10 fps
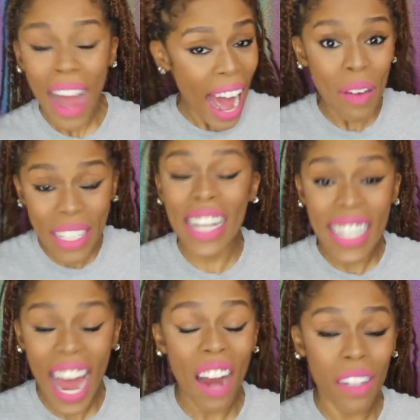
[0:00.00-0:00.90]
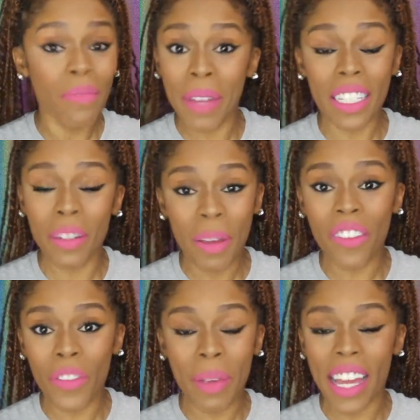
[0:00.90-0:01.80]
is he not meant to
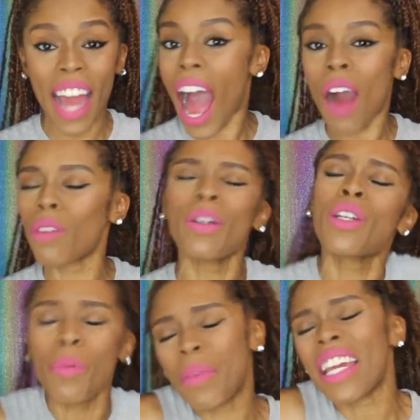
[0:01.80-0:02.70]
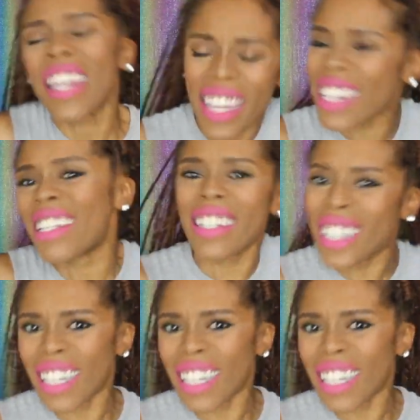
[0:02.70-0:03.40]
be for me? How? What do you mean?